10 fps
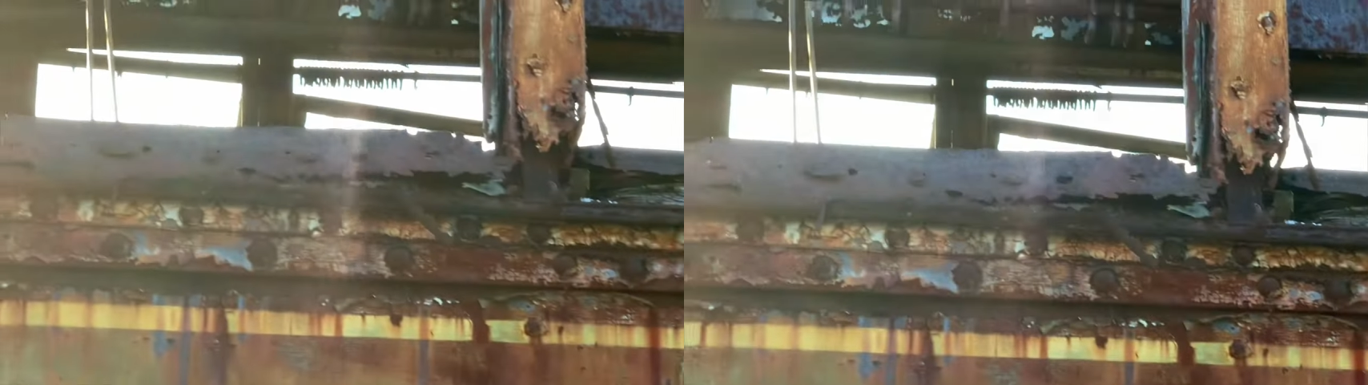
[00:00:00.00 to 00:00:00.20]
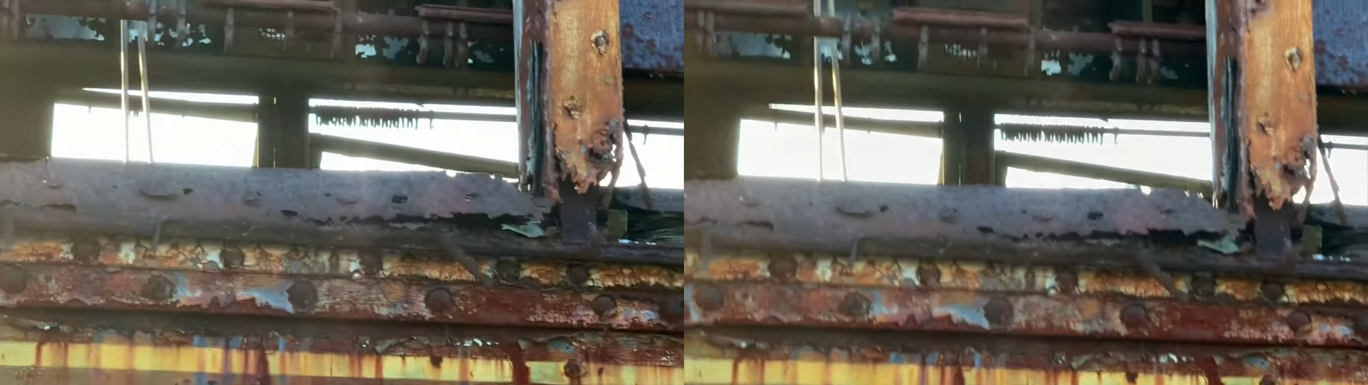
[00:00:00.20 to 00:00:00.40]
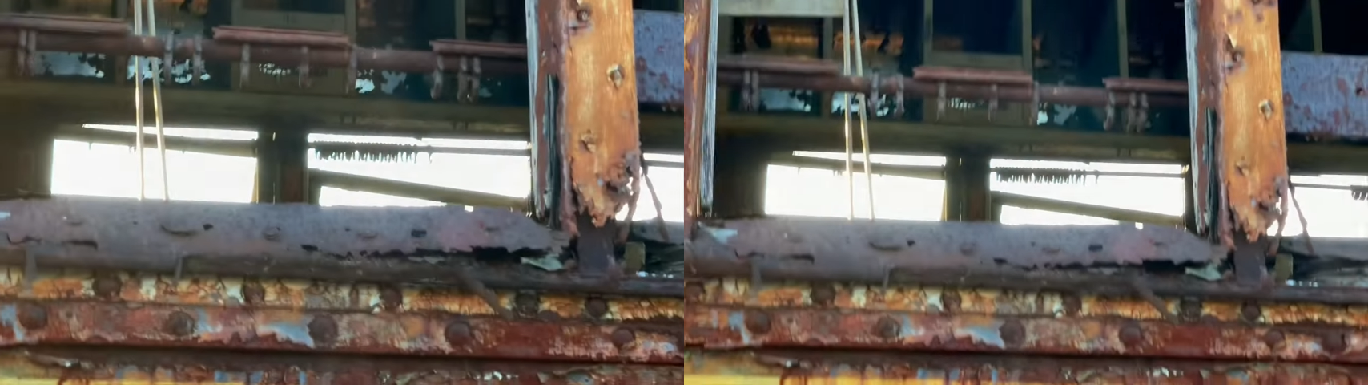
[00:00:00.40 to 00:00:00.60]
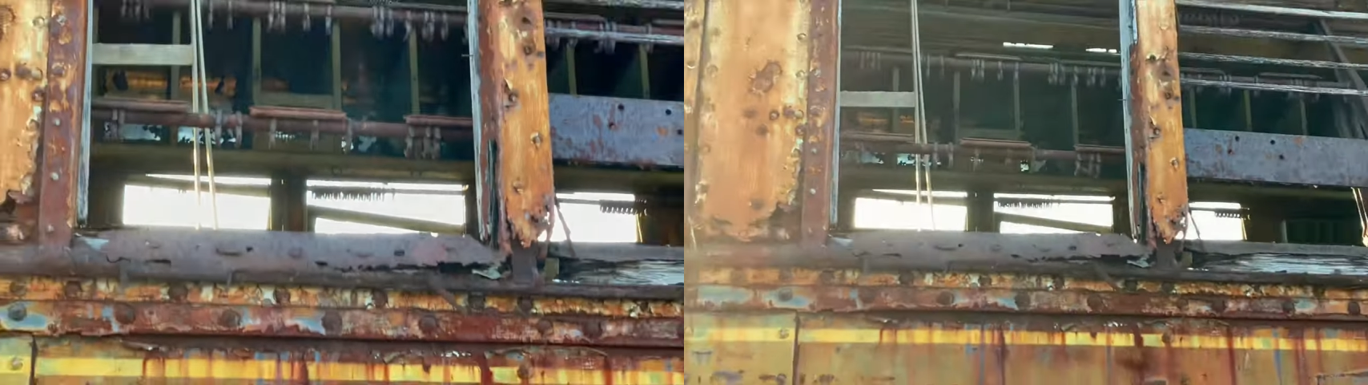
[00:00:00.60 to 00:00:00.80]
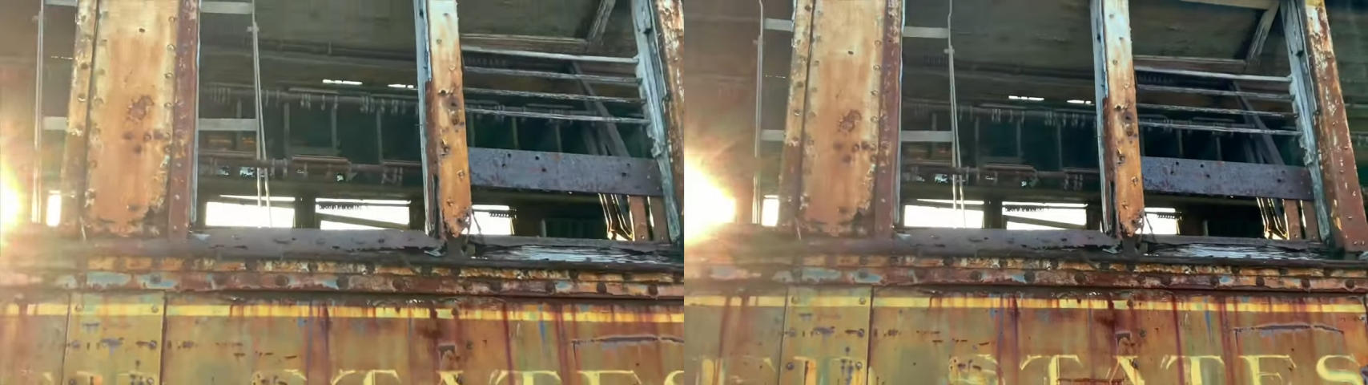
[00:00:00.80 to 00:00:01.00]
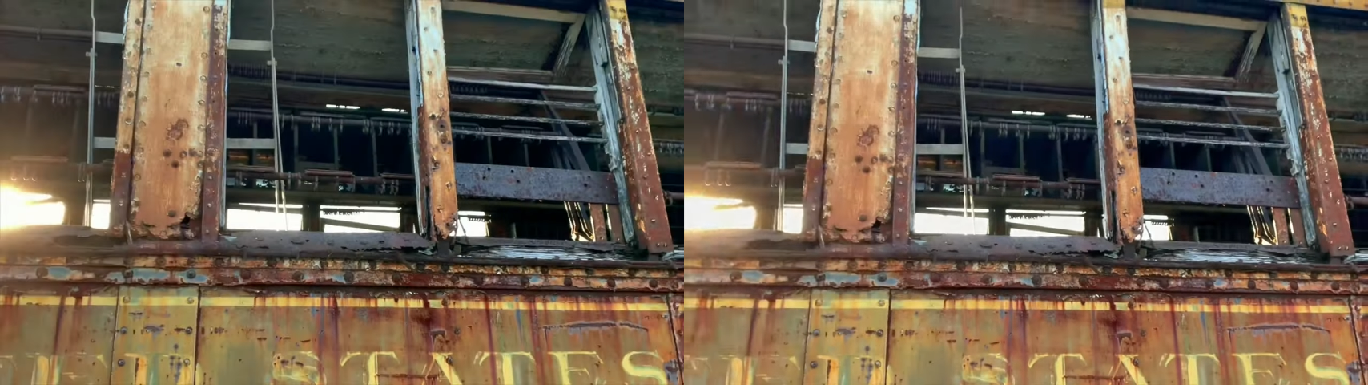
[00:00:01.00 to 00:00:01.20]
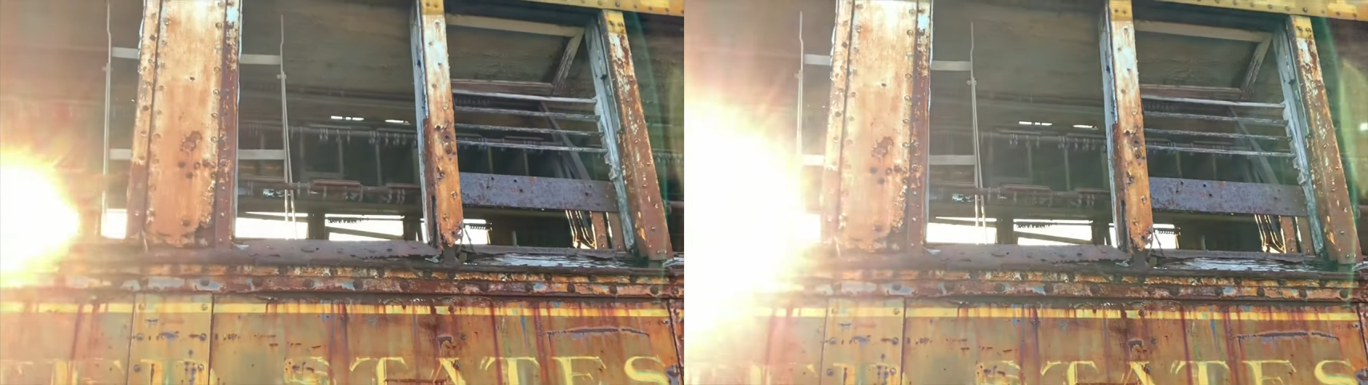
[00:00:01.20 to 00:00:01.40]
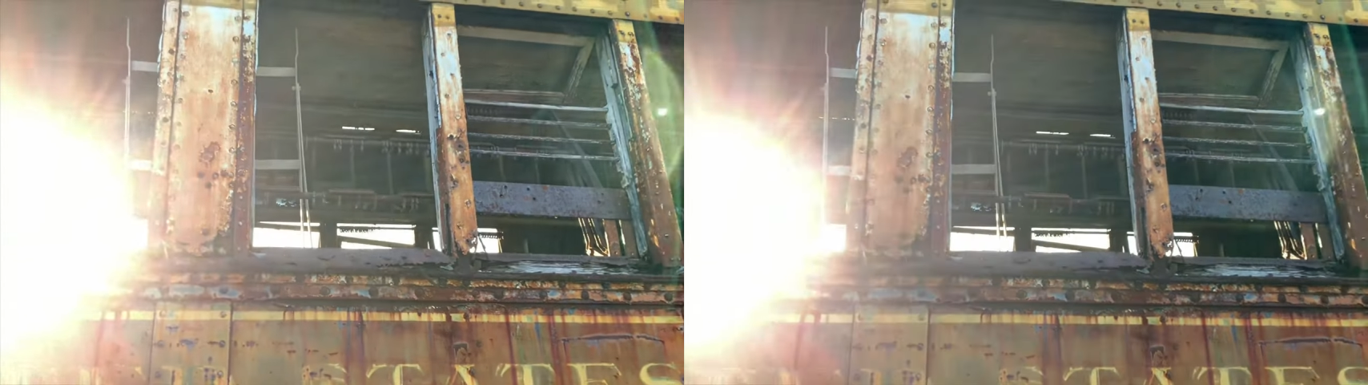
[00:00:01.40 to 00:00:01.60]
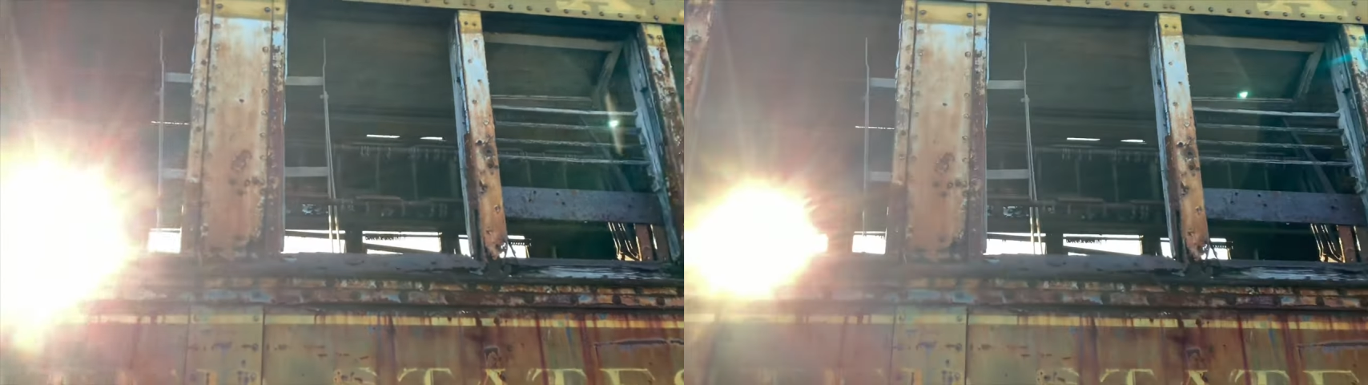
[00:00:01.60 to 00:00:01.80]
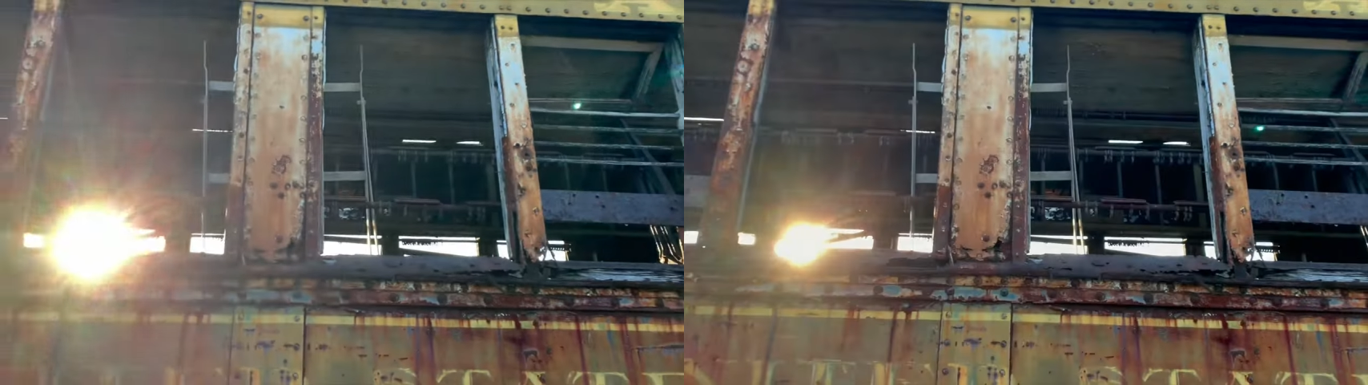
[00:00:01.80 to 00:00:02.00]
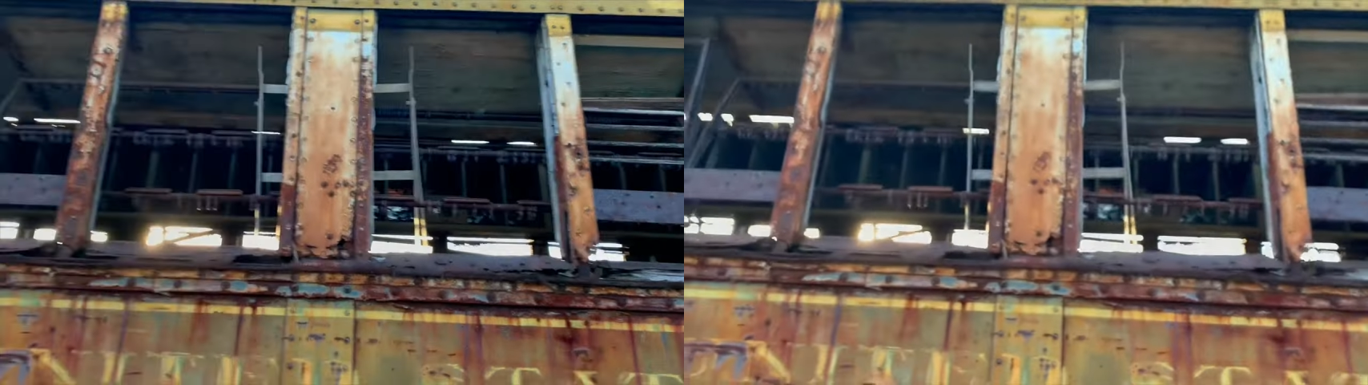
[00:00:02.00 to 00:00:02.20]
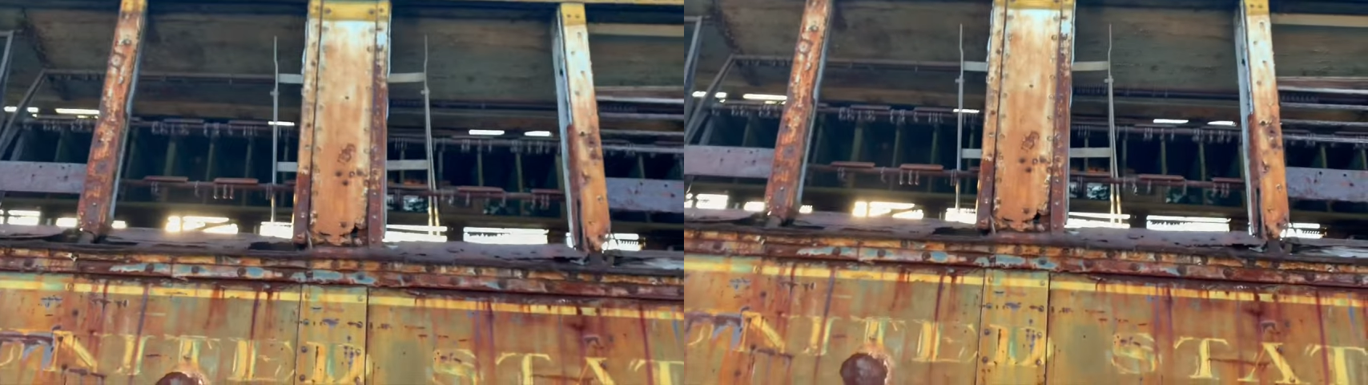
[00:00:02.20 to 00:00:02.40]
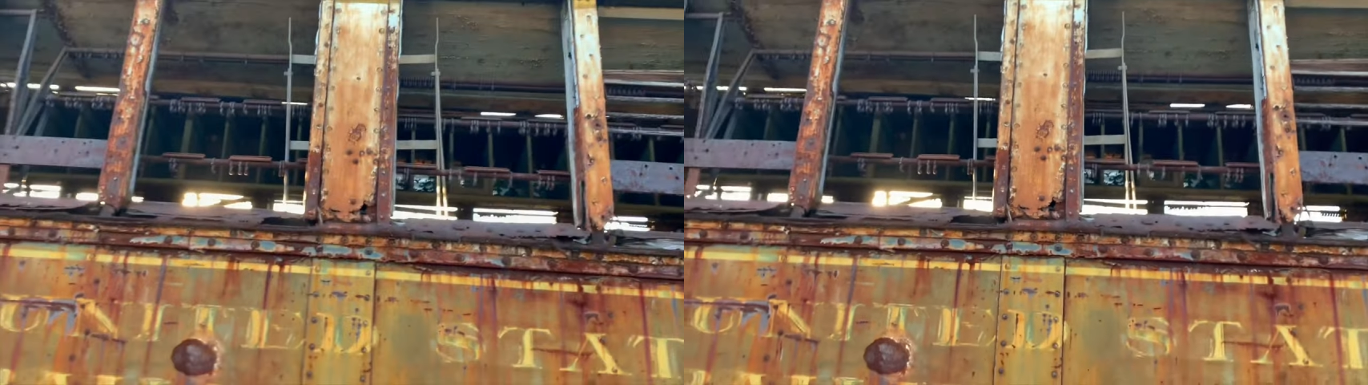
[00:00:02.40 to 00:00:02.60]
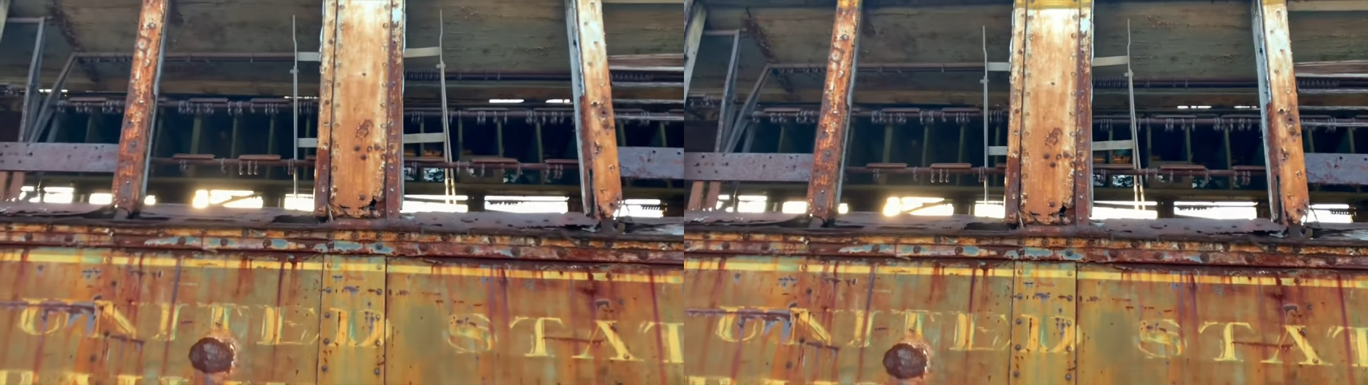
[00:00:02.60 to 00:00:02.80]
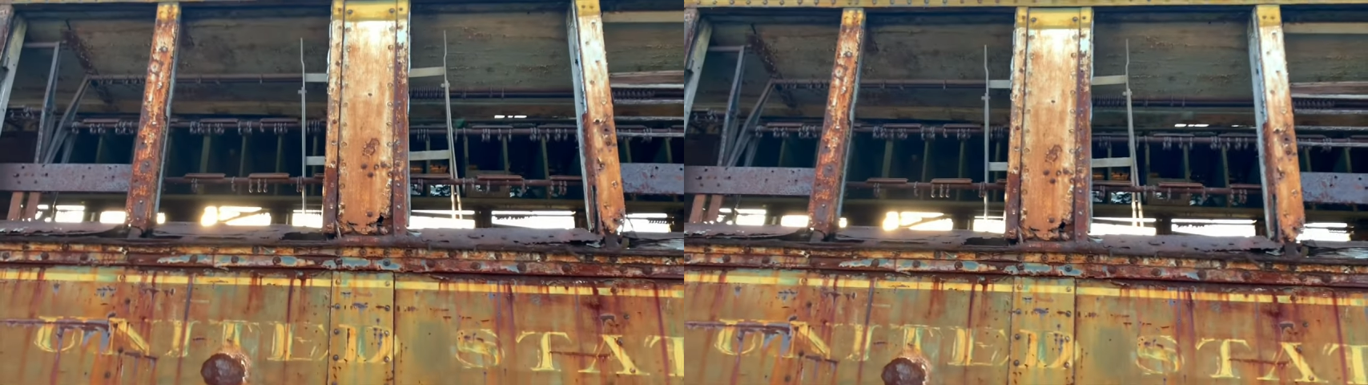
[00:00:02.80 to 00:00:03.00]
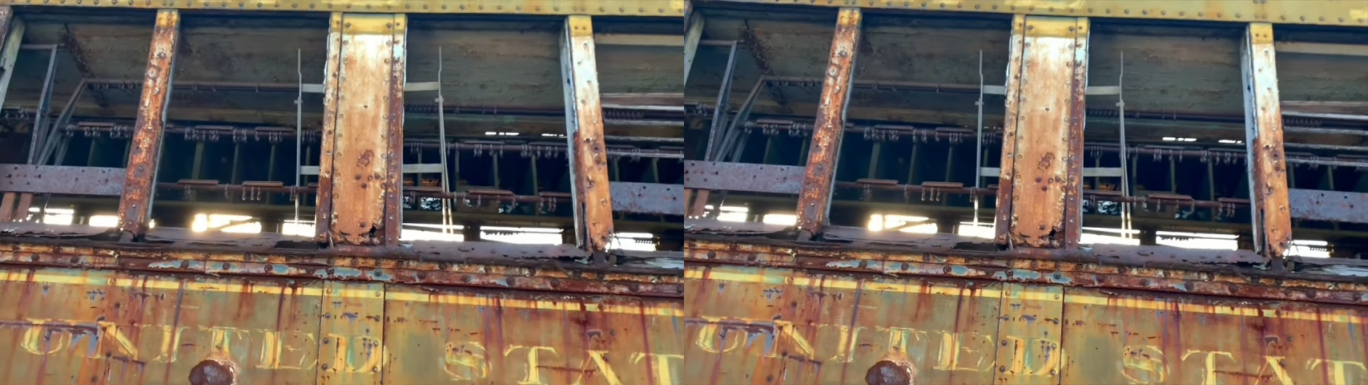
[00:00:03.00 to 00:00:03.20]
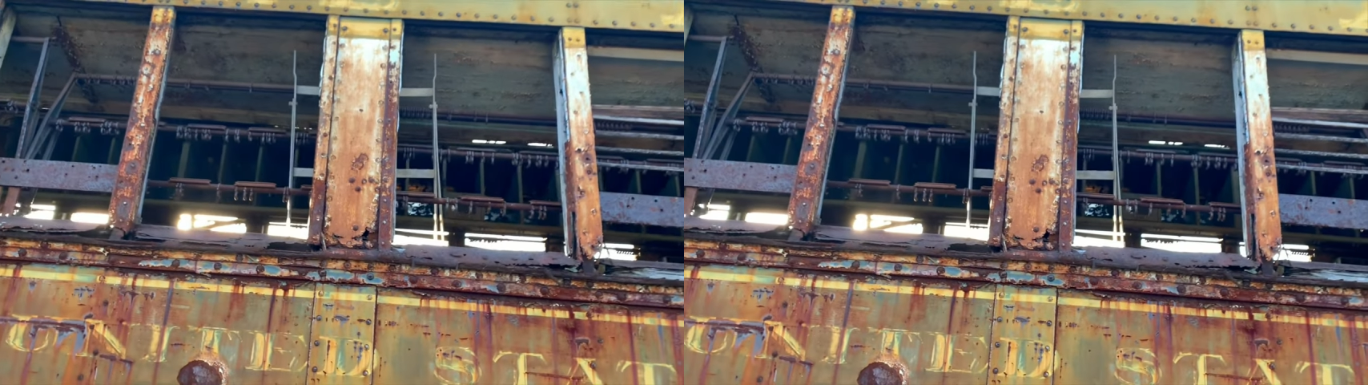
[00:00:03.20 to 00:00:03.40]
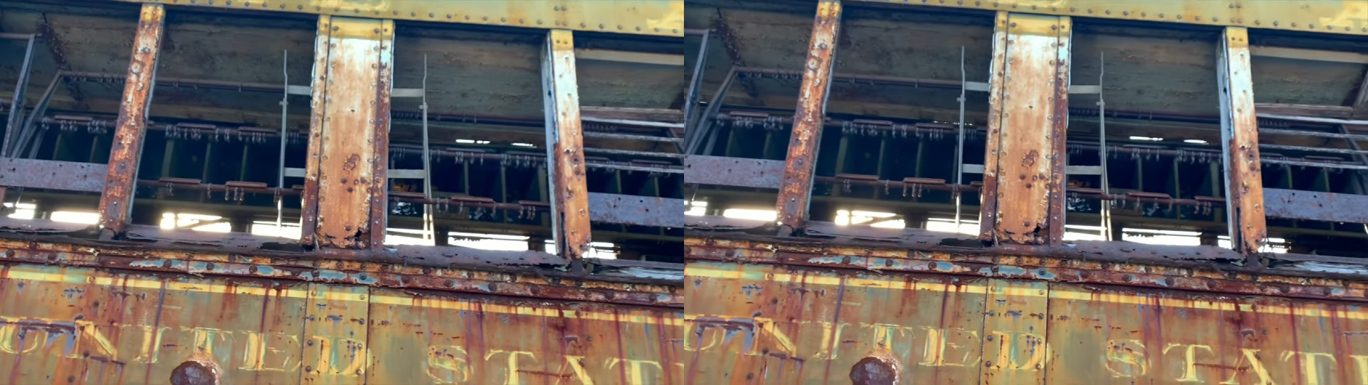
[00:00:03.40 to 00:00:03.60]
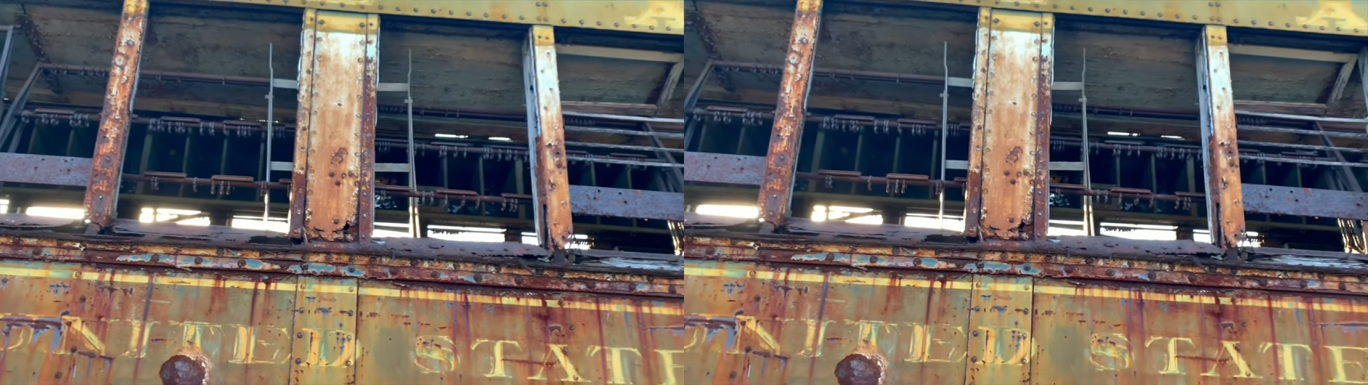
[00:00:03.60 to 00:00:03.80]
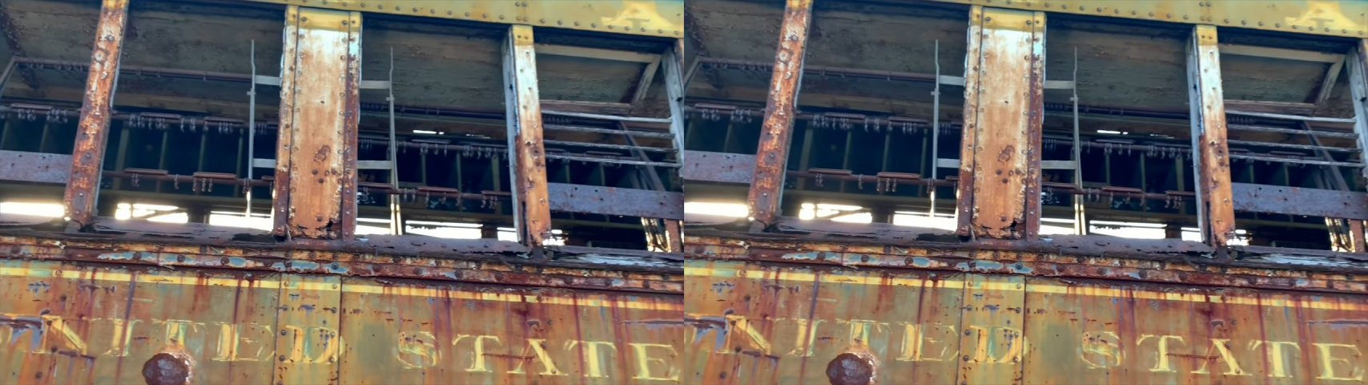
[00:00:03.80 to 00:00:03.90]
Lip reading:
[unreadable: no face in view]